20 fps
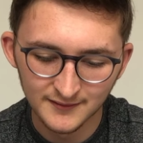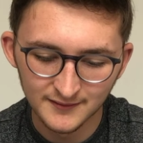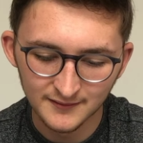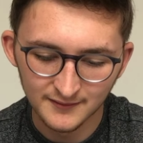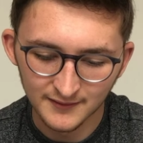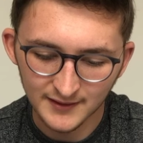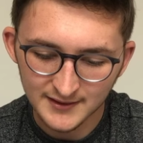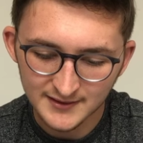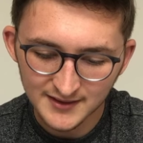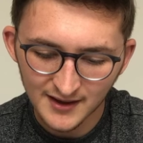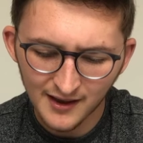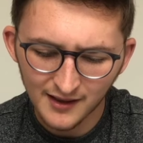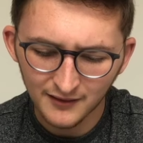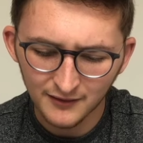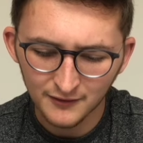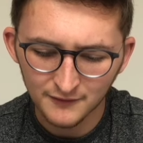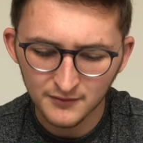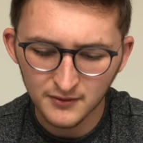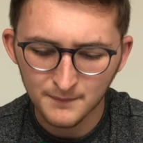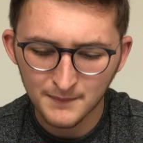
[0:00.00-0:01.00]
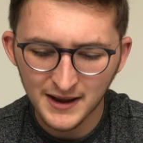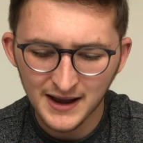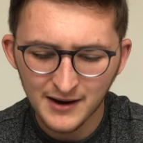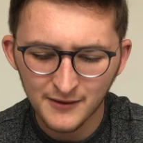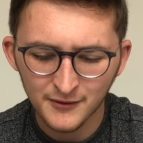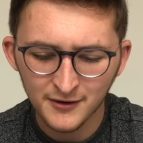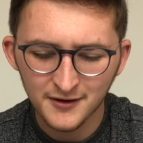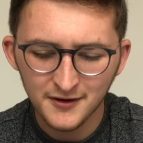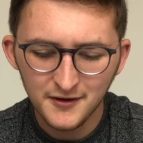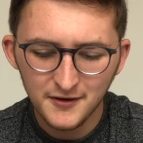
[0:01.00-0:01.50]
They tell of the power
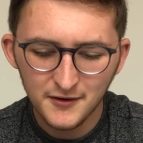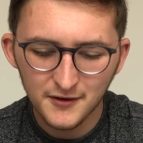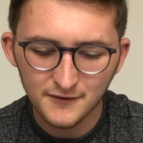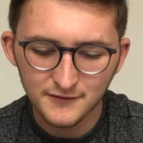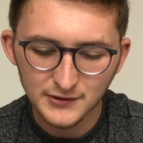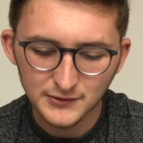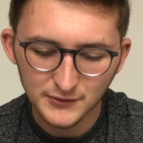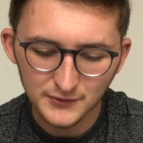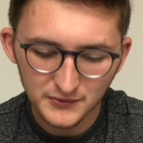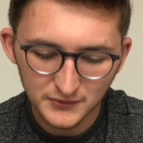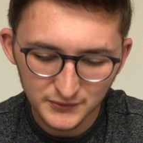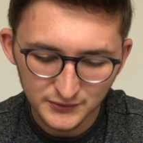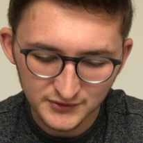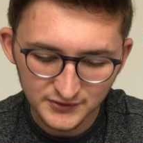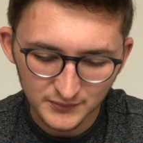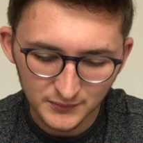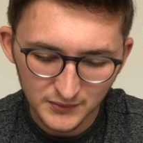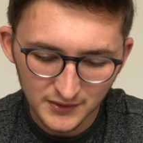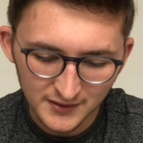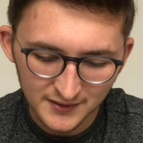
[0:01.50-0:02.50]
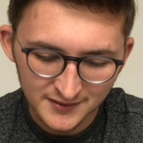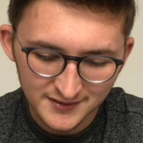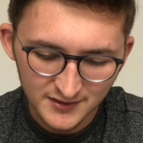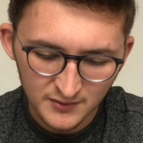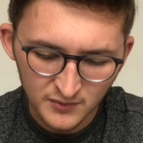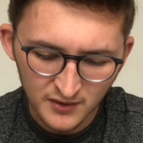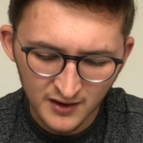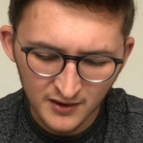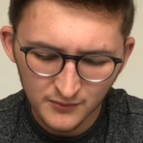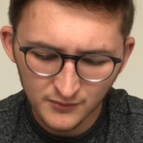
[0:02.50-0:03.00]
of your awesome works,
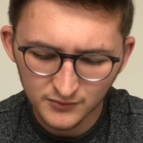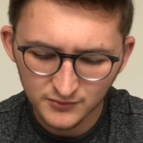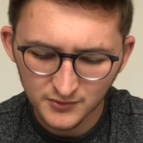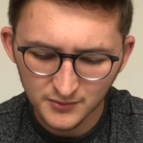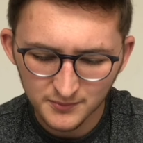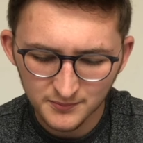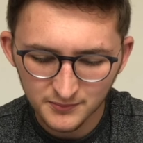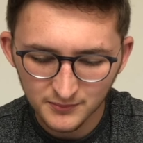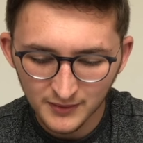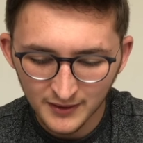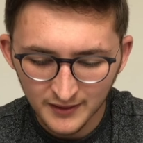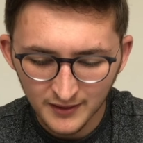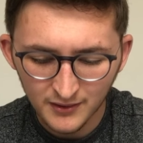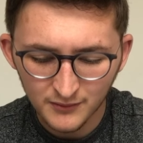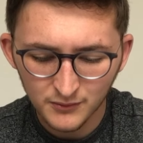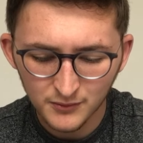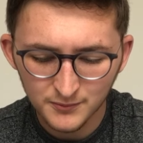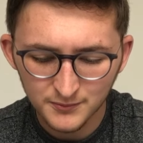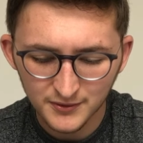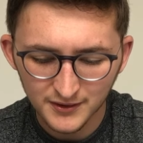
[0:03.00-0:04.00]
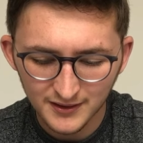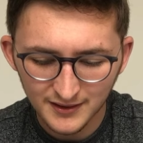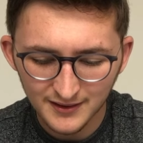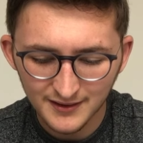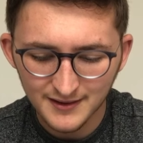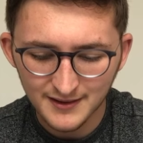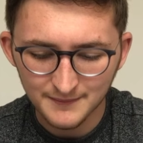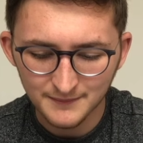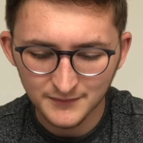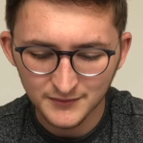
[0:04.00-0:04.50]
and I will
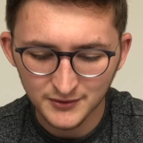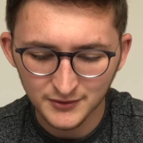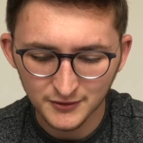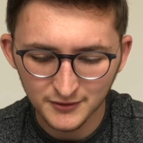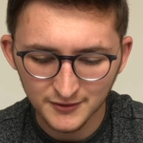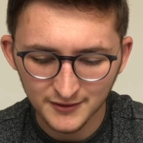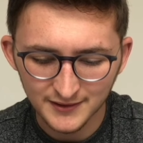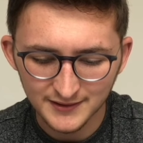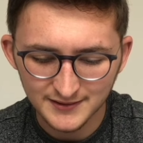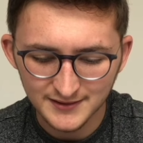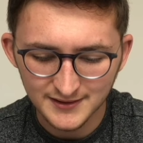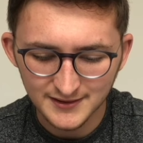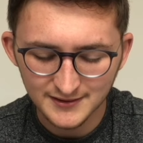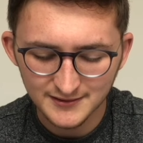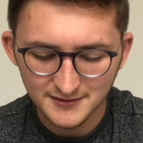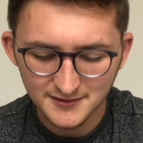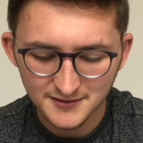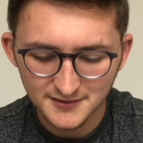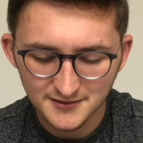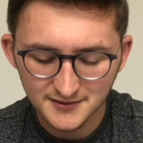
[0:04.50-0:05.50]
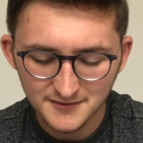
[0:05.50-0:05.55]
proclaim your great deeds.